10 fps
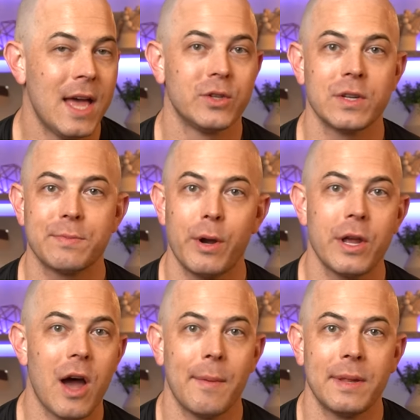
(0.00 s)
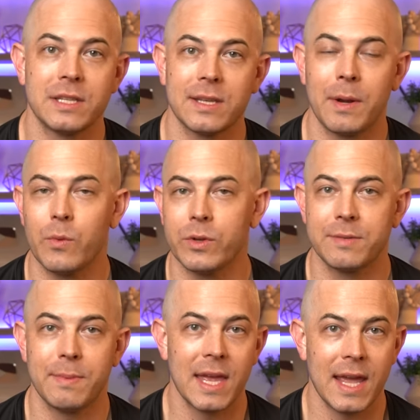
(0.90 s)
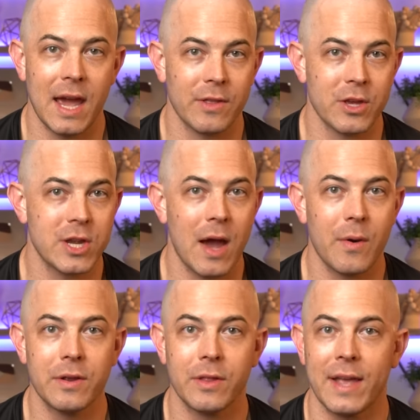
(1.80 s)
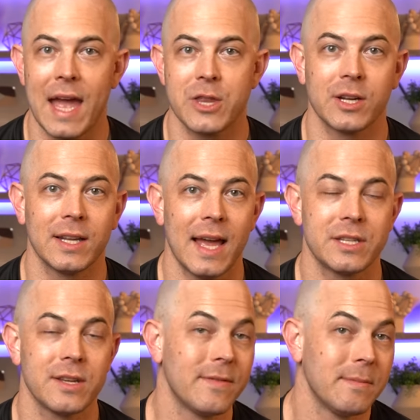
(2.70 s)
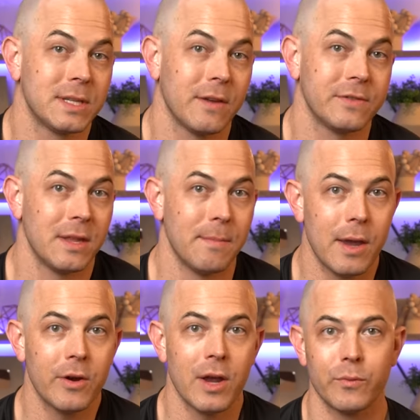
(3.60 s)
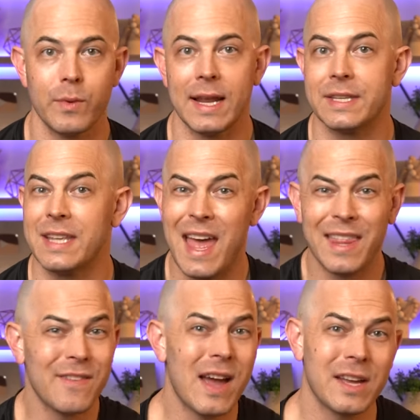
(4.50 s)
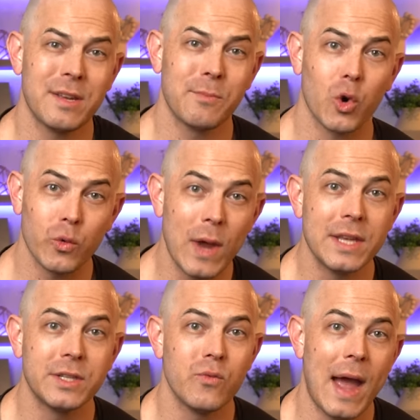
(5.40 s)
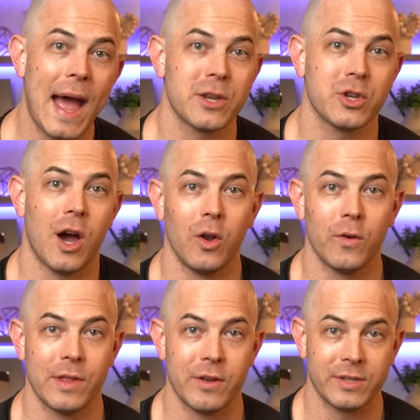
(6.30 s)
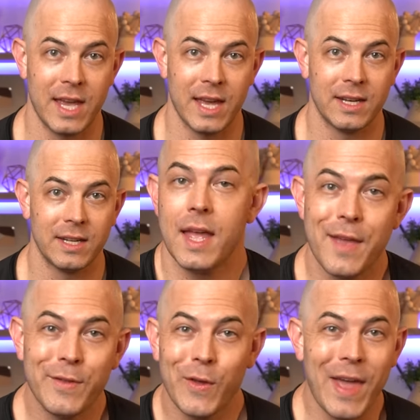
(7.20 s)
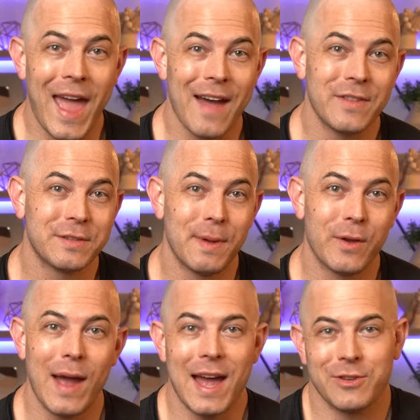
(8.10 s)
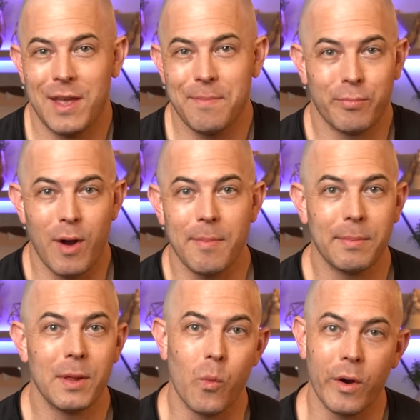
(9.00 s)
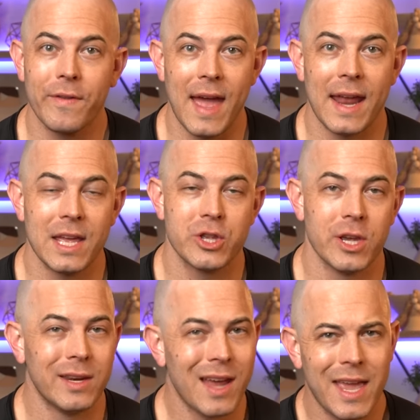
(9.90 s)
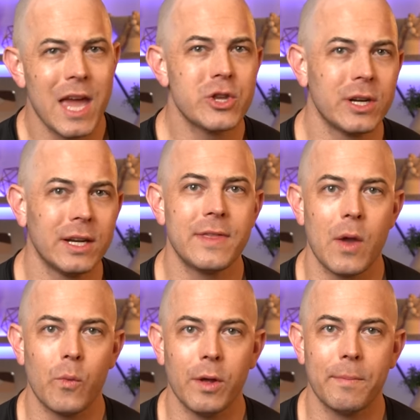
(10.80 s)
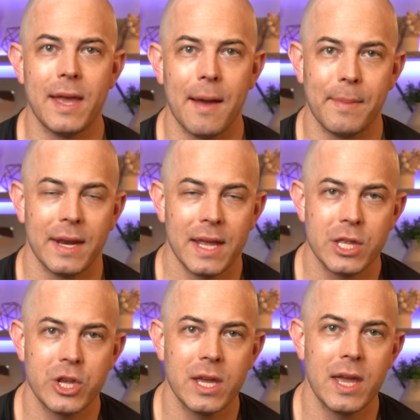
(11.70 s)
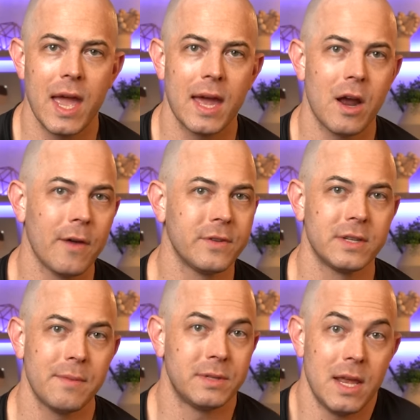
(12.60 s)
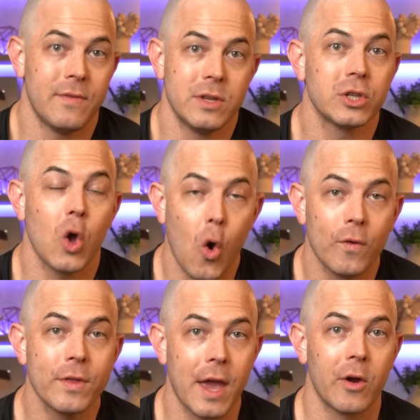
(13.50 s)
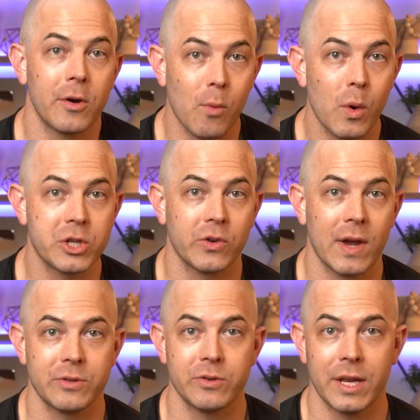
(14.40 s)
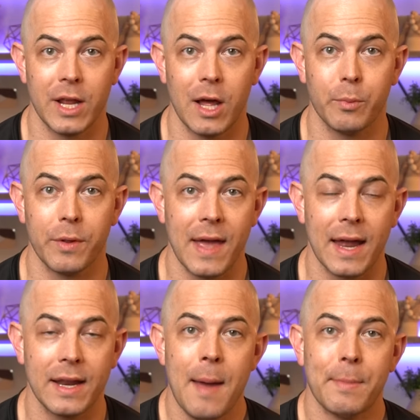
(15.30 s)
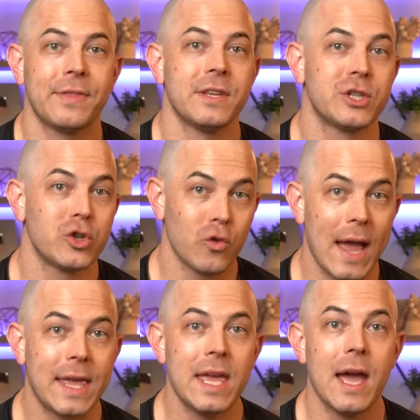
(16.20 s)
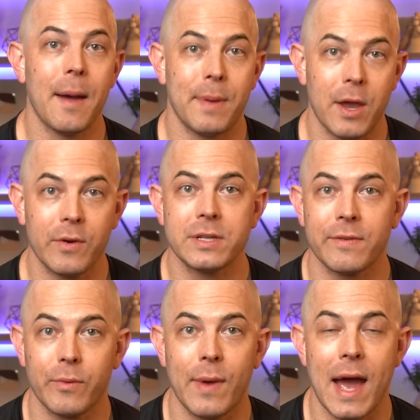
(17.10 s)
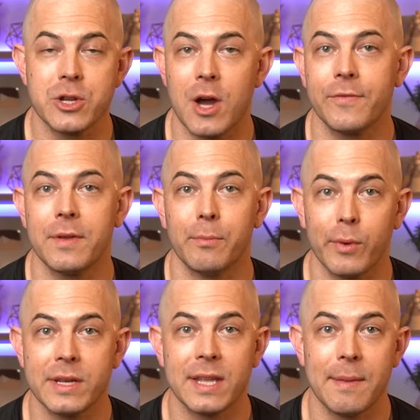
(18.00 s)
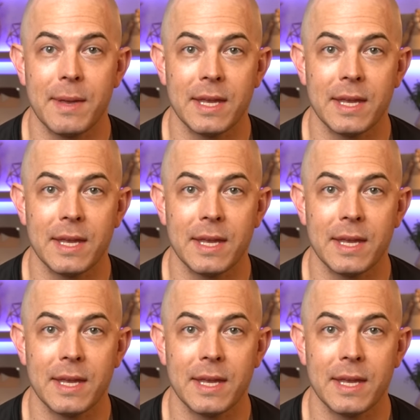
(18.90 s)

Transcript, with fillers: So it's pretty common that somebody will just be getting out of the shower, they'll catch a glance of themselves in the mirror and realize they've got some crazy rash all over their skin. Even though they have this big rash, they probably weren't that itchy. Now, occasionally they will be a bit itchy, and oftentimes even just over-the-counter moisturizers can help with that. But the striking appearance of the rash often brings them